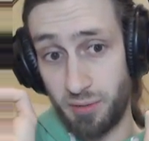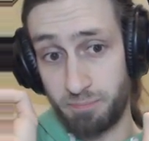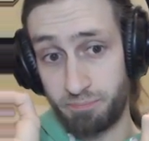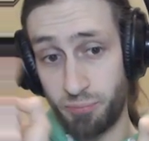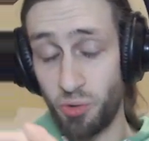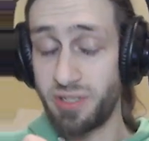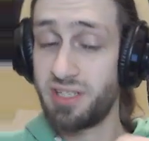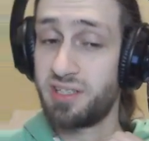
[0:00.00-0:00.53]

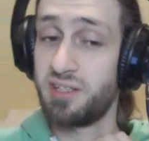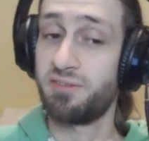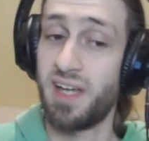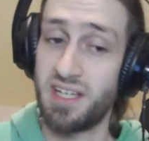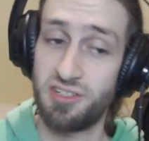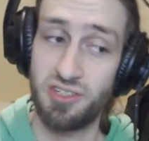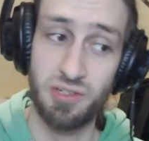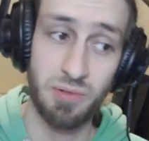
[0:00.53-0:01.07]
points to
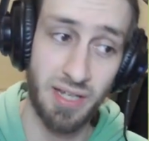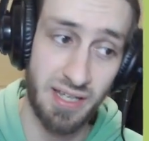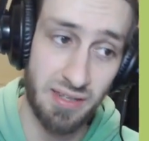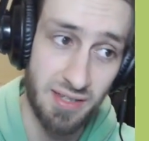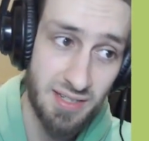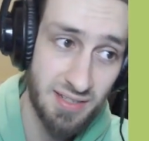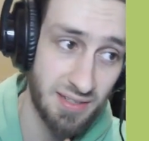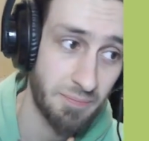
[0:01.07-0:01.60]
face you like
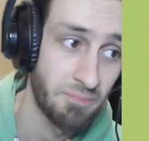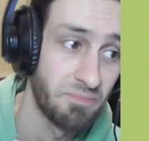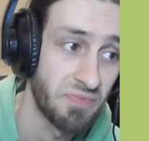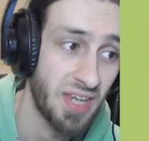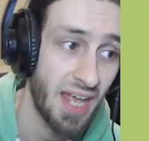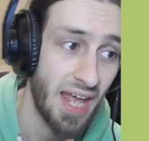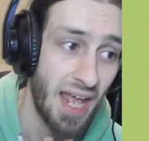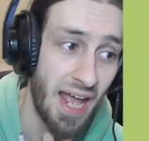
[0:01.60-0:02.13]
this,
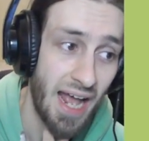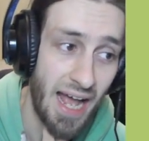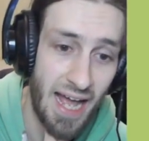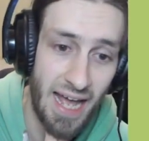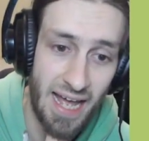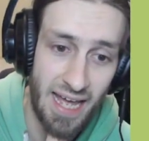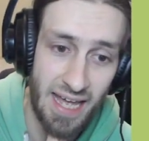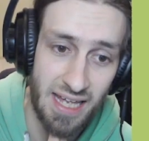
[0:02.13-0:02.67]

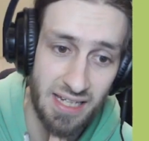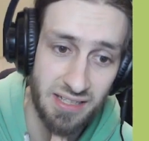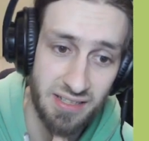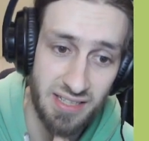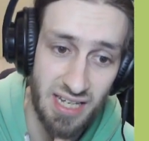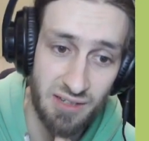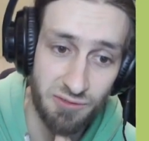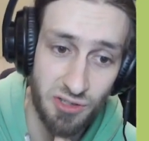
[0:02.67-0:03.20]
and
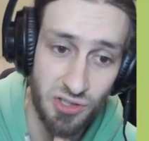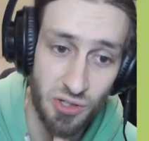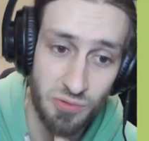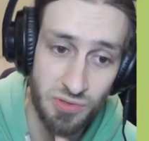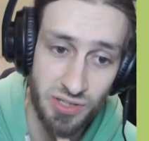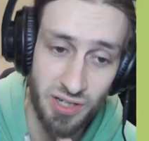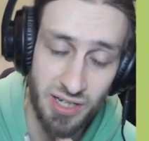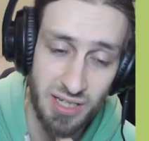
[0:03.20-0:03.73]
if you don't
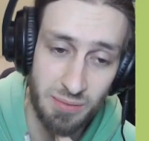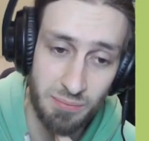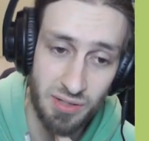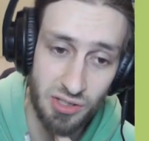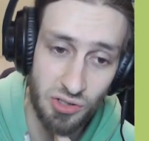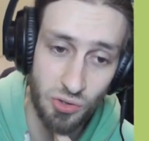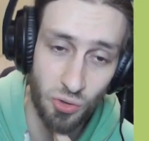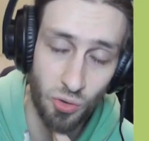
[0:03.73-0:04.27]
time
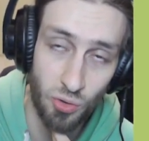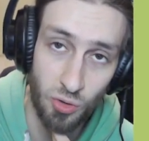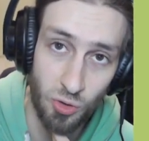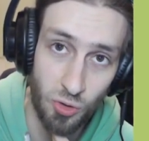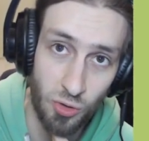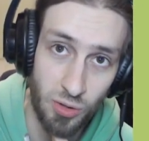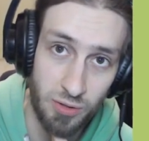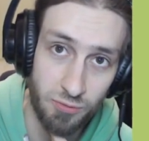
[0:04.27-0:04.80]

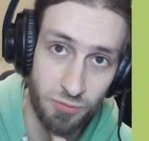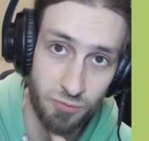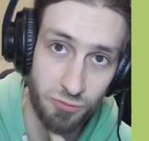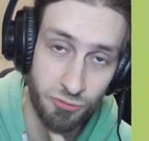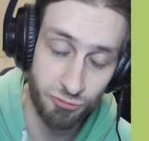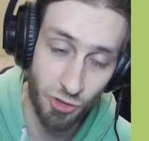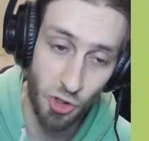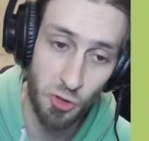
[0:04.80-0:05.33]
your
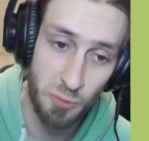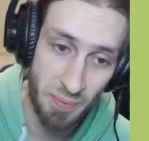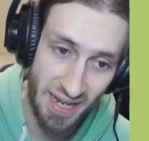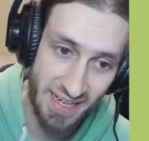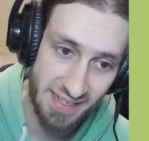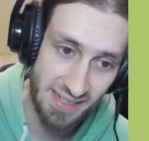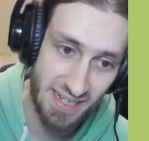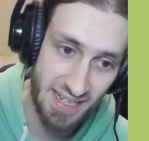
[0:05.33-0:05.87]
throw
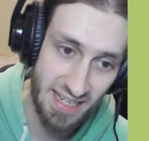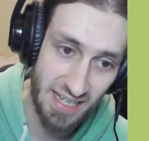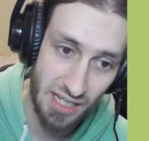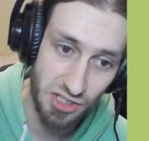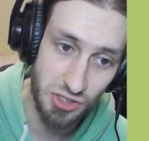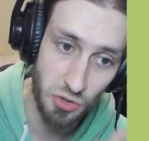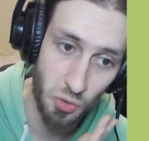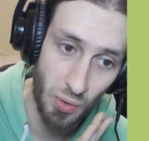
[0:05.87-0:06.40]
badly,
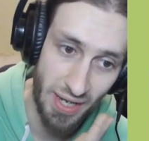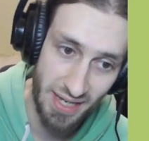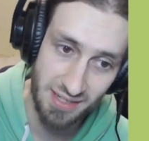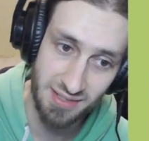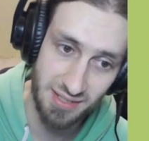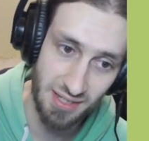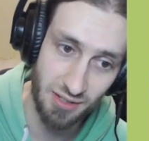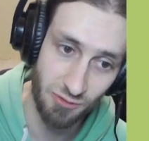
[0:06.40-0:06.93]
you'll
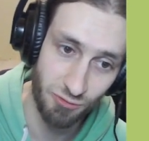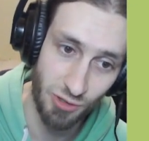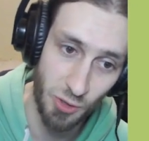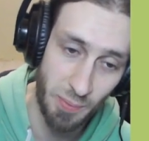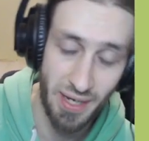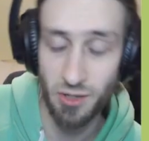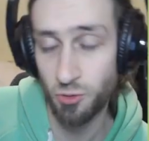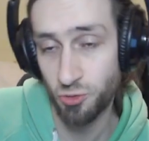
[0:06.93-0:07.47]
hit the rope
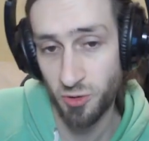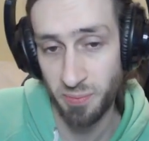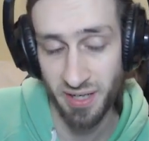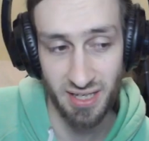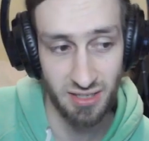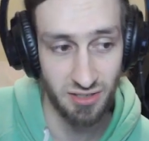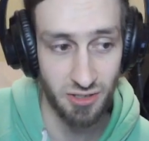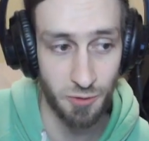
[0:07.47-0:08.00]
and it'll drop a
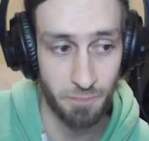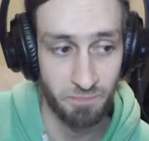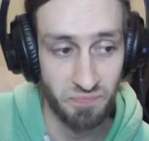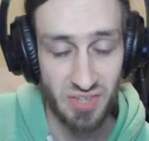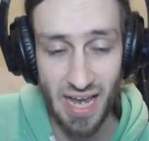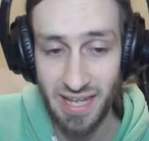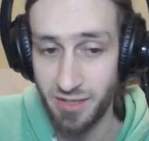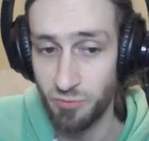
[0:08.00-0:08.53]
kinstone,
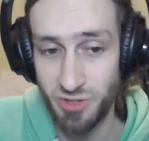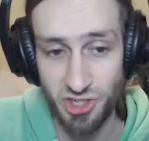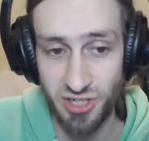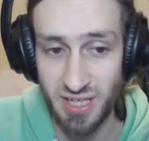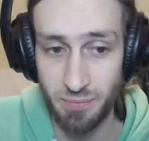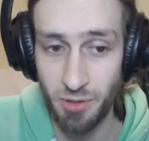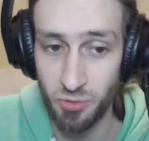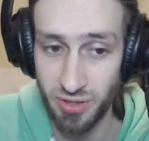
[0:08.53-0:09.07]
and then we just
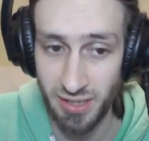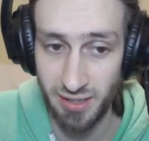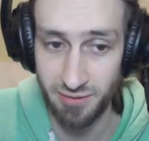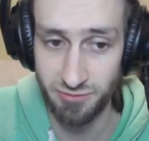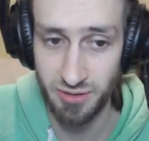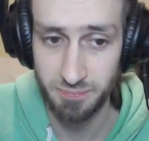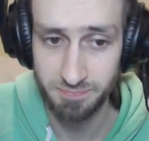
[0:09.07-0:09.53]
keep holding left.